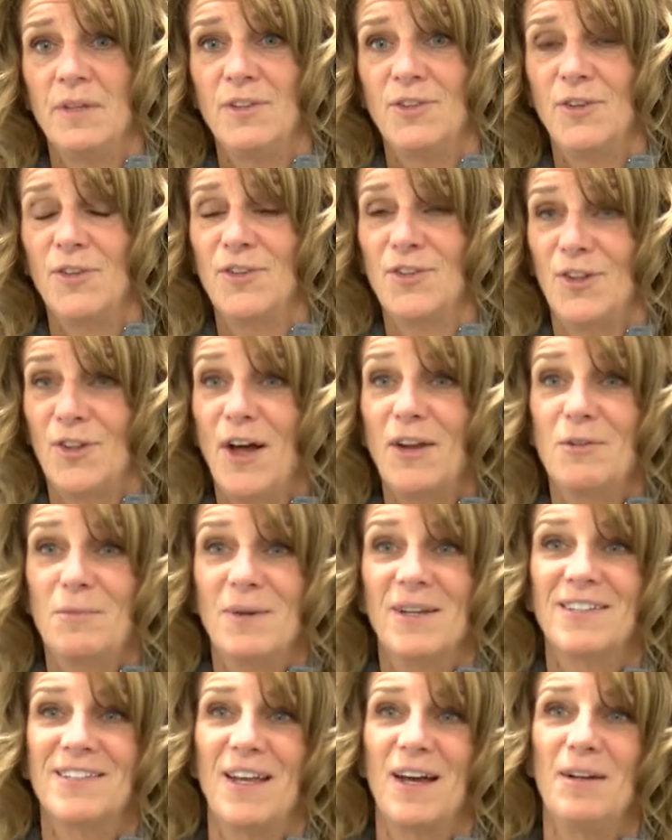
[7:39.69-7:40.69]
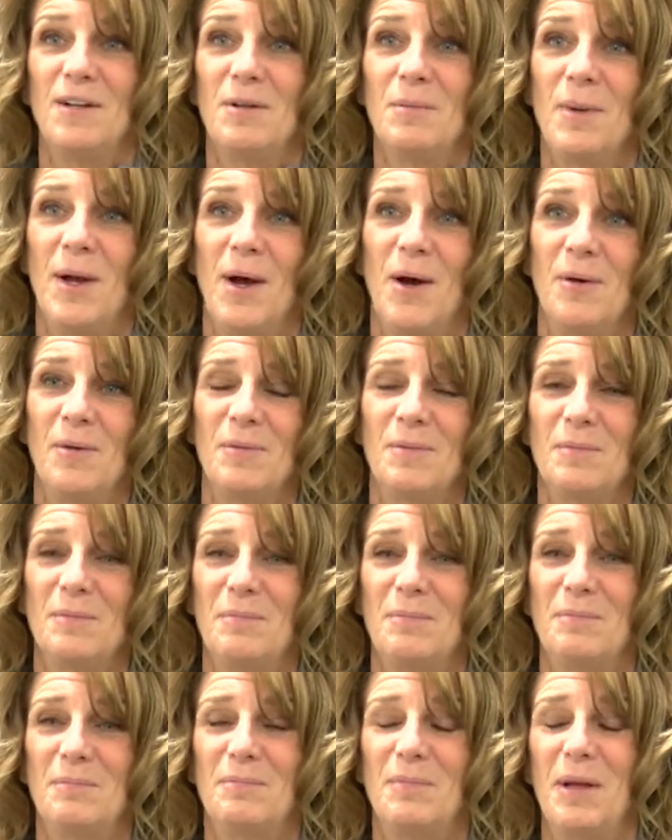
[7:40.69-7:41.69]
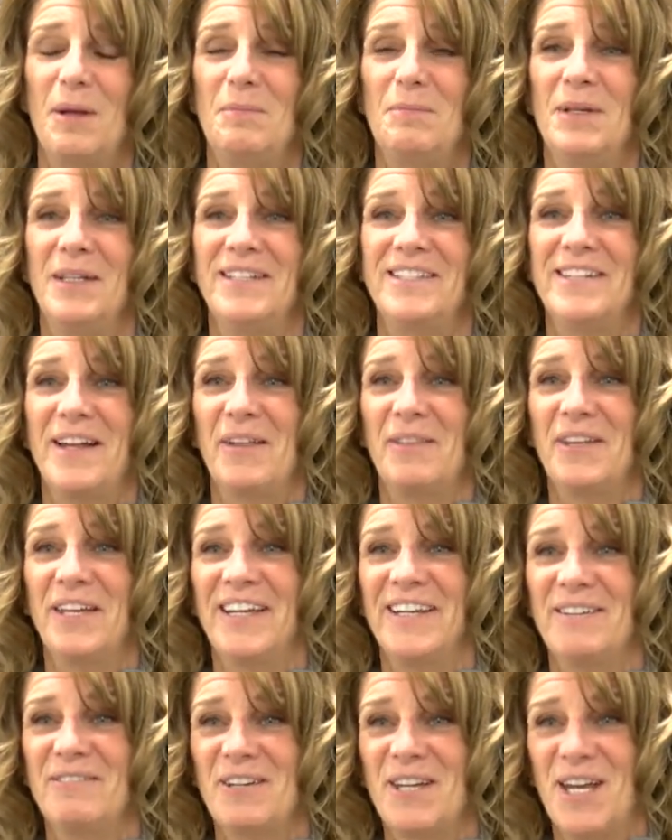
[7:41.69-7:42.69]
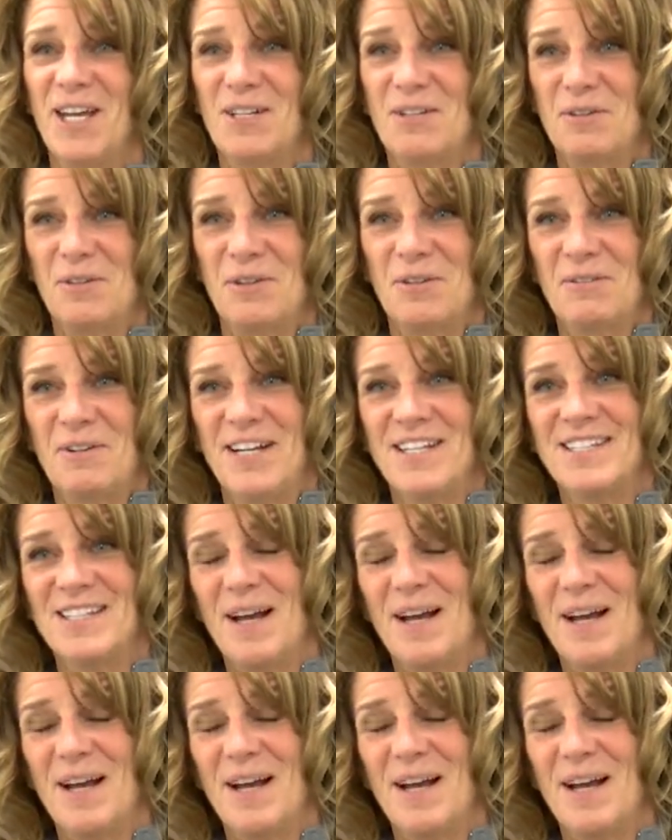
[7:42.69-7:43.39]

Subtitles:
So there's a lot to be excited about, but it means nothing if you can't do it at the right